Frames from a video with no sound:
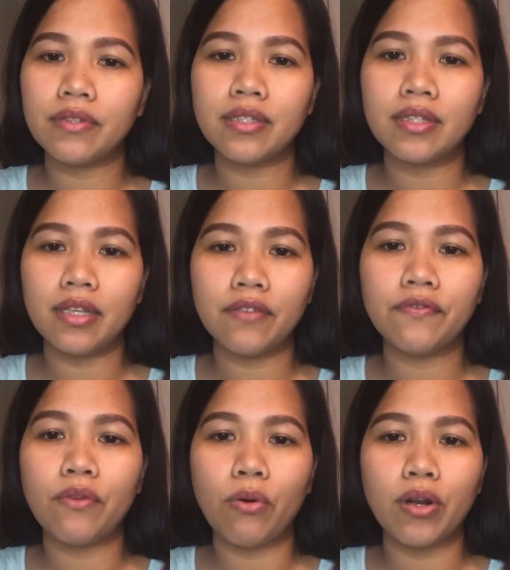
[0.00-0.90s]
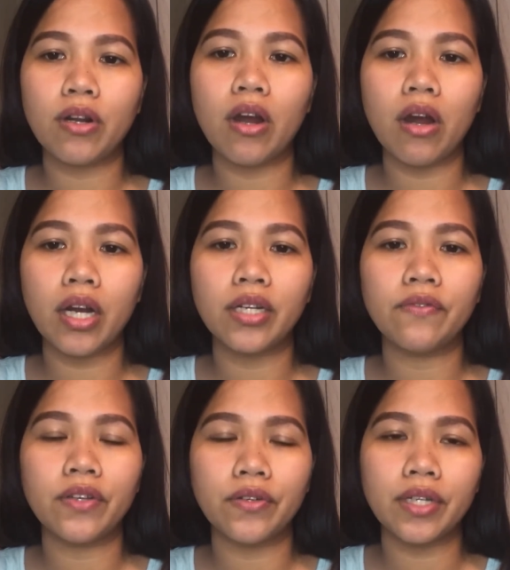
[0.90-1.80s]
deaf or hard
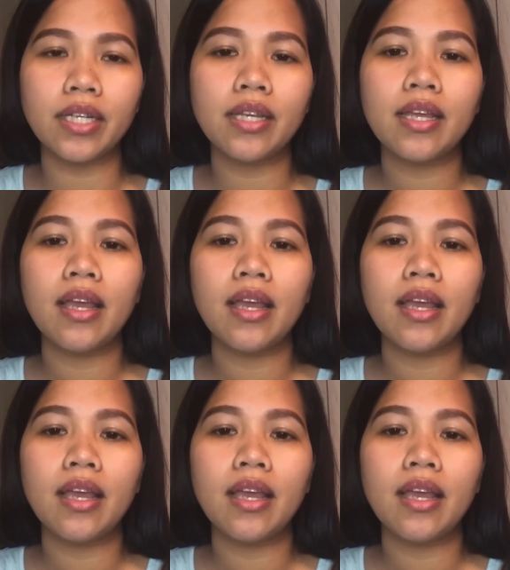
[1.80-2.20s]
of hearing,